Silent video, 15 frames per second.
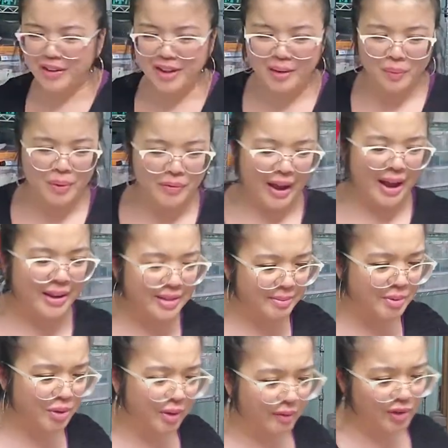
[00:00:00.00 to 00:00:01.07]
like we've had some
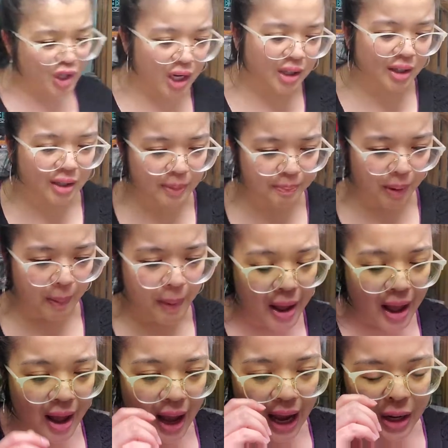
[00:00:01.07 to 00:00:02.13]
sort of chocolate lip balm.
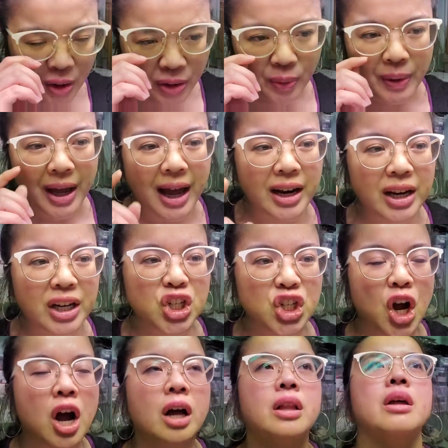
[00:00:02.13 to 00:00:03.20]
I know that we had a
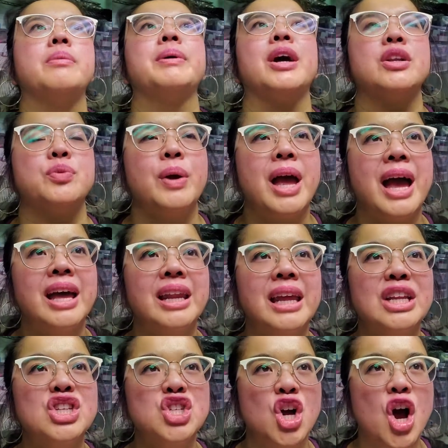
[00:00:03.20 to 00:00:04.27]
chocolate, oh my gosh, we had a
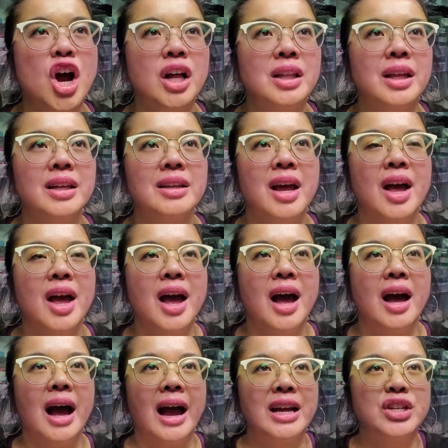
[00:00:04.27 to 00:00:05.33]
chocolate
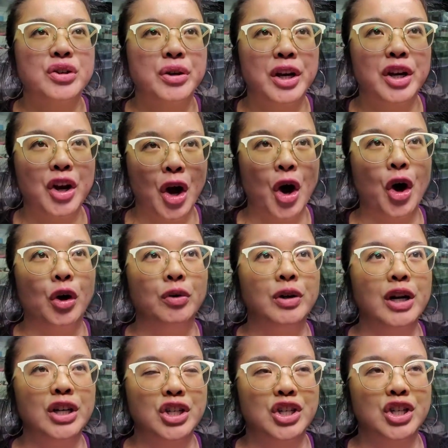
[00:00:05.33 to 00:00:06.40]
ice cream cone
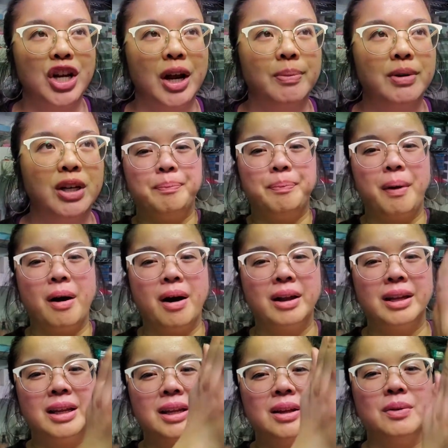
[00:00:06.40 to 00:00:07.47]
shaped
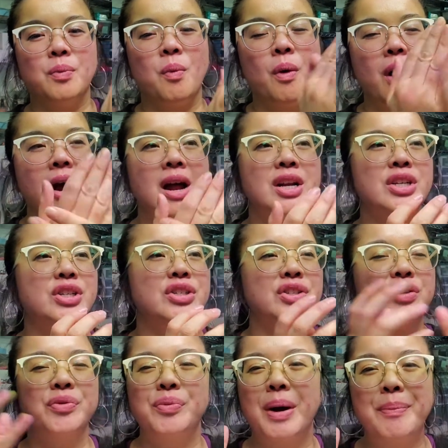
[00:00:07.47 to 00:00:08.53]
body wash
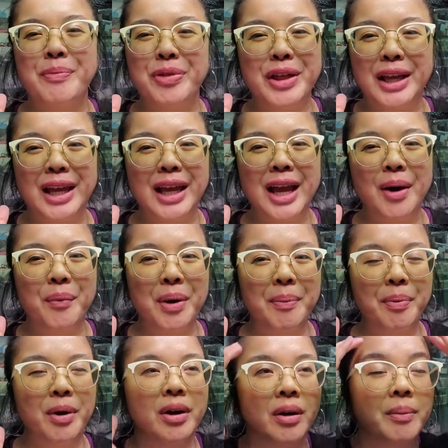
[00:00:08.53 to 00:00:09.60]
scrub thingy at
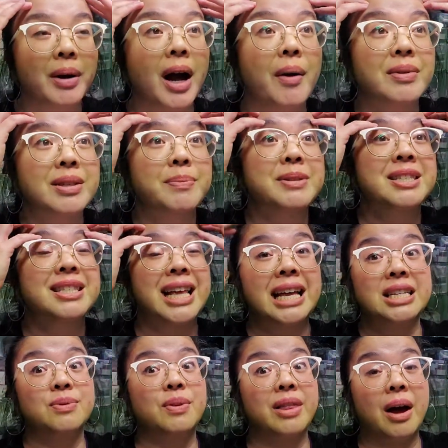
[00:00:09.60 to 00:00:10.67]
one point. Oh my, I was
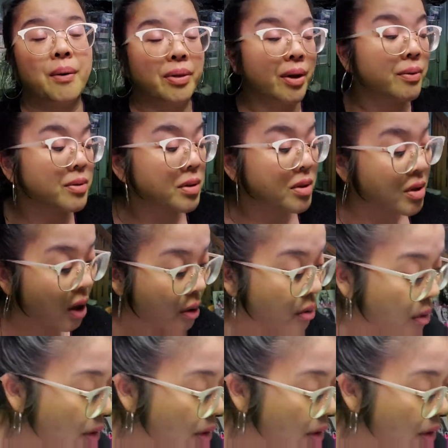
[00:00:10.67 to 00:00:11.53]
obsessed with that one. That was so